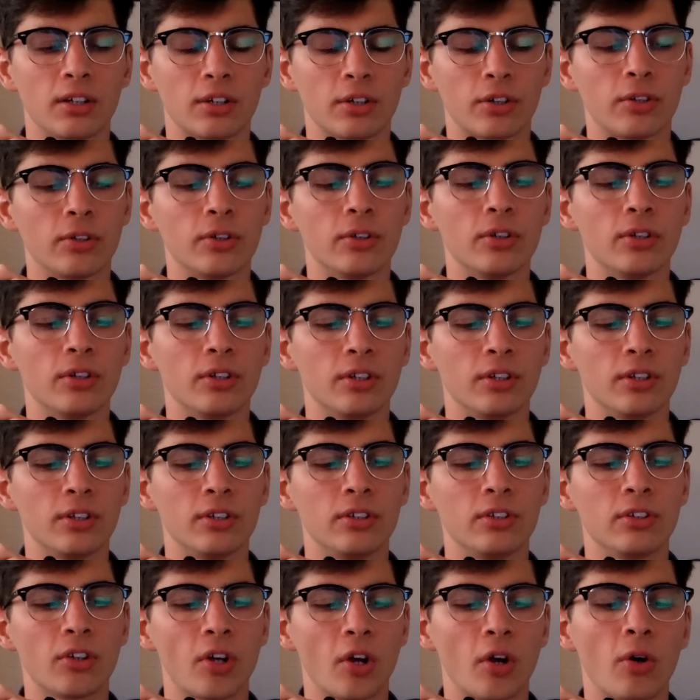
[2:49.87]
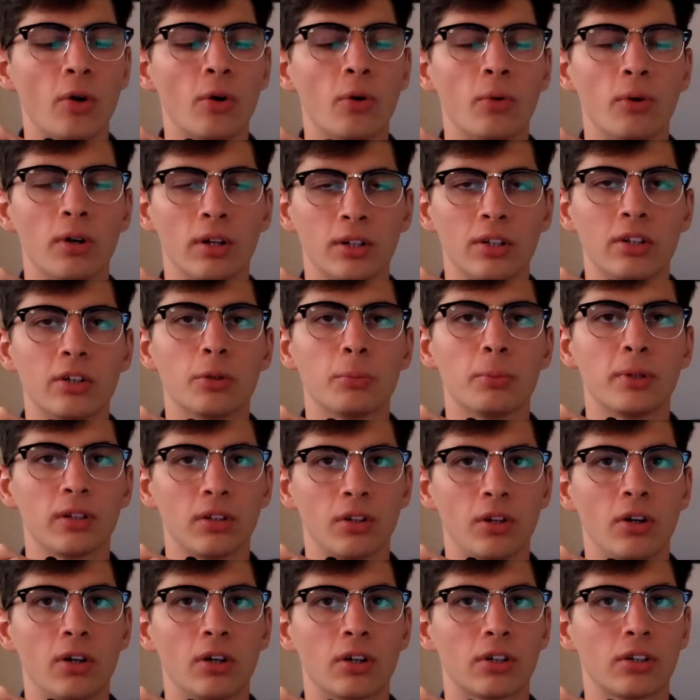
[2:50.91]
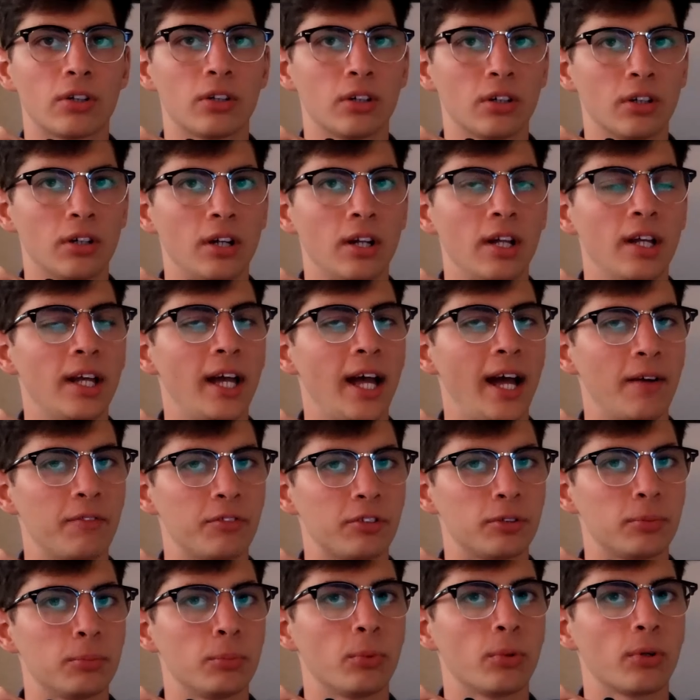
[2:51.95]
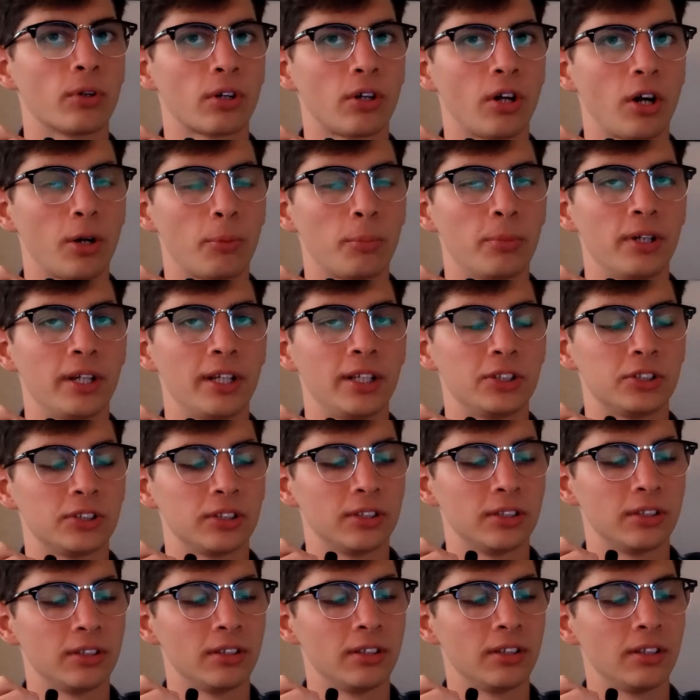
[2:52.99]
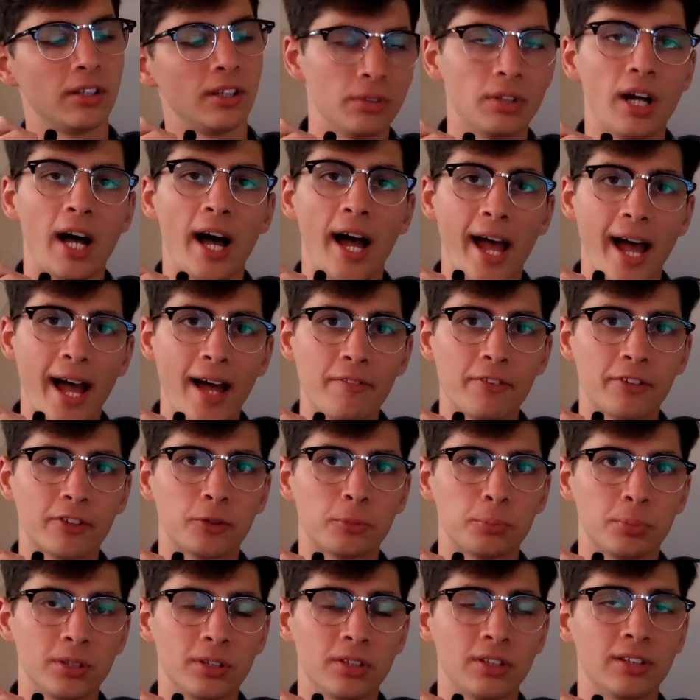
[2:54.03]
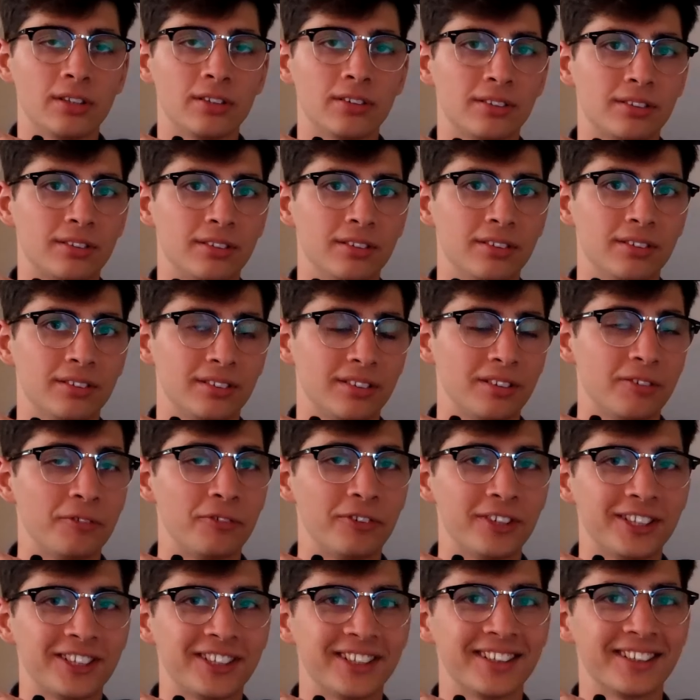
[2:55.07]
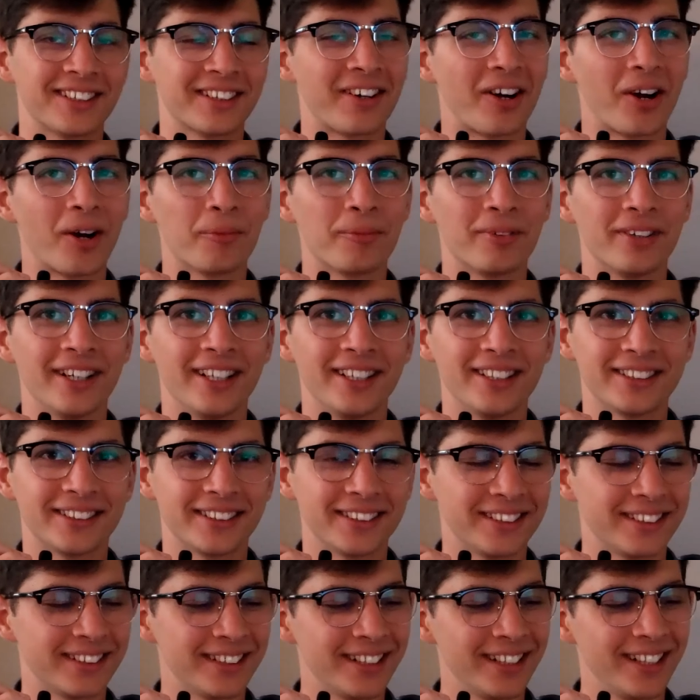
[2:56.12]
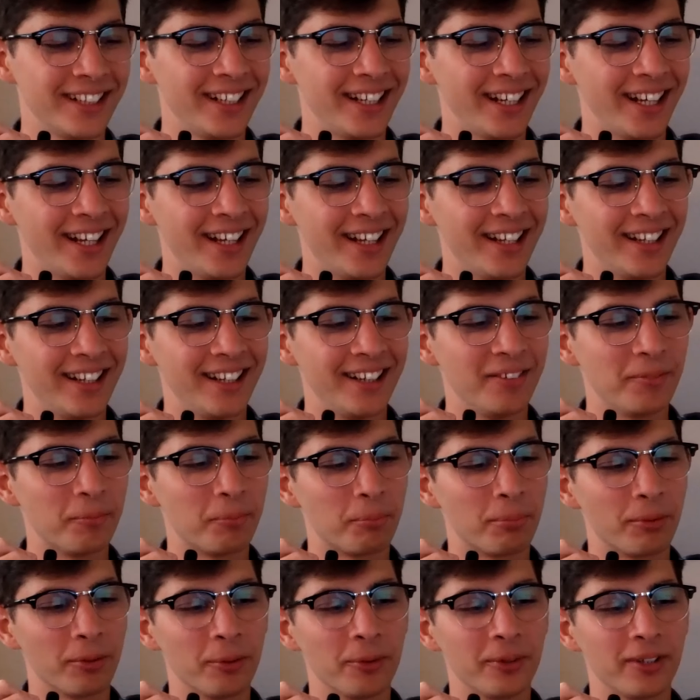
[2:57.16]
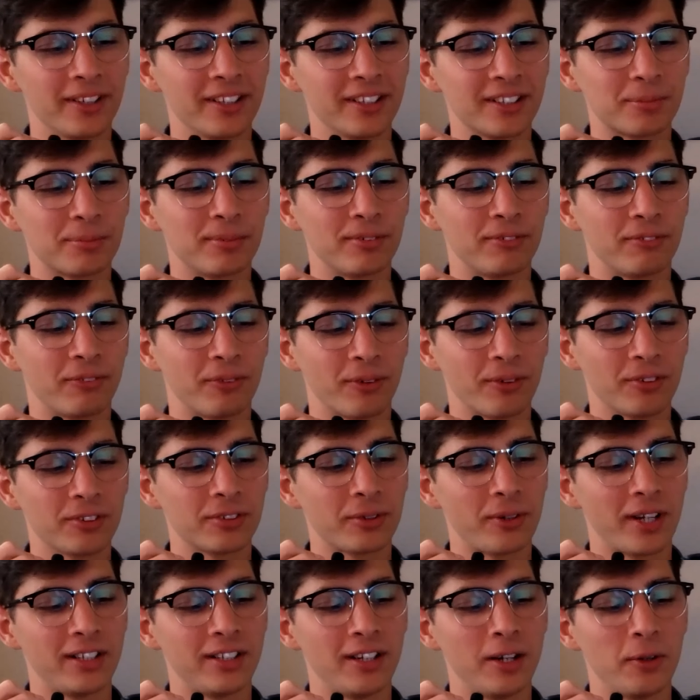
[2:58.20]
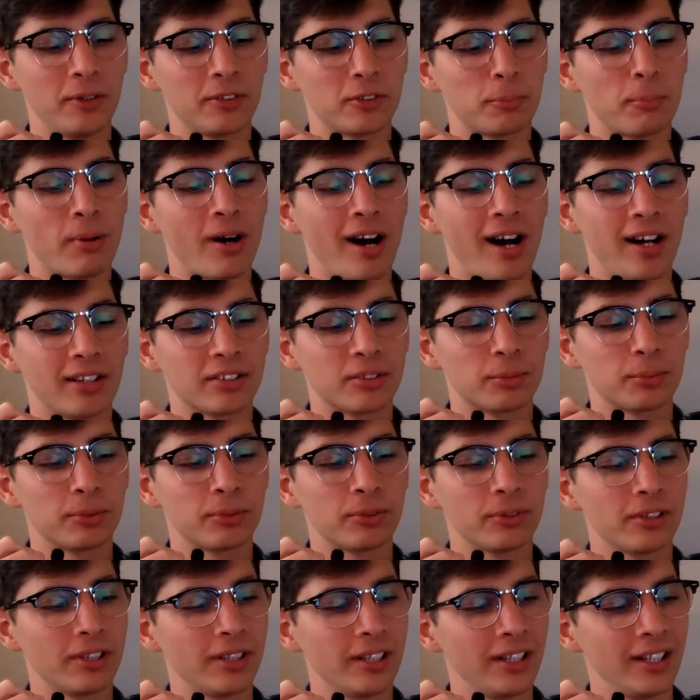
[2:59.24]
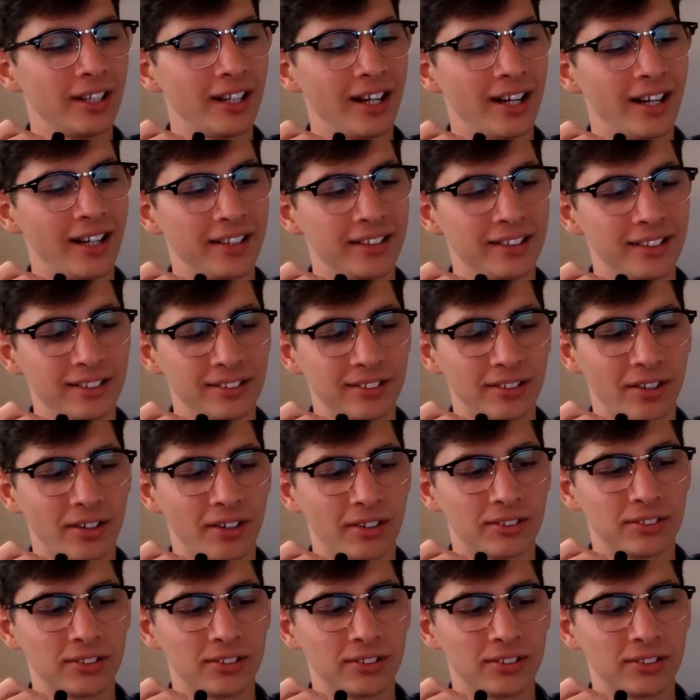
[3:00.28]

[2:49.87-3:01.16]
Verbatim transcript: could go a little bit longer, have some more carbonation. I have experienced sufficient carbonation in brewing this before, so I know it's possible. Uh, these are